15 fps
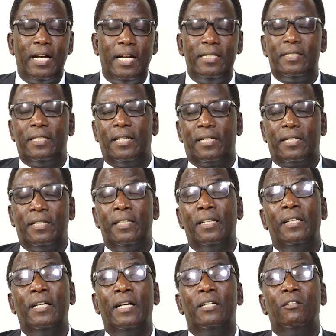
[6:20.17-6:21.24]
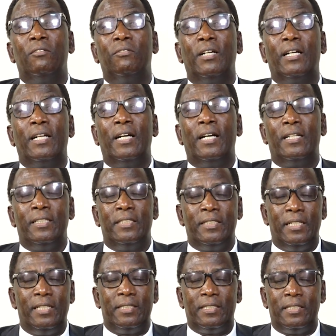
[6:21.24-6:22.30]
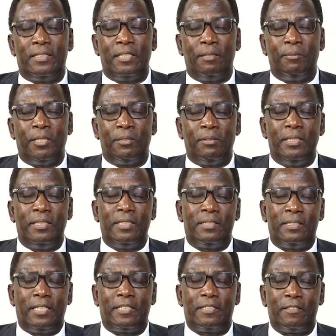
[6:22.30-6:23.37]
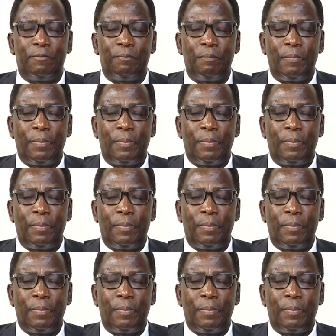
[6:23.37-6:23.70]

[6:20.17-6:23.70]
Isaac in the land of Gerar in Genesis chapter 26.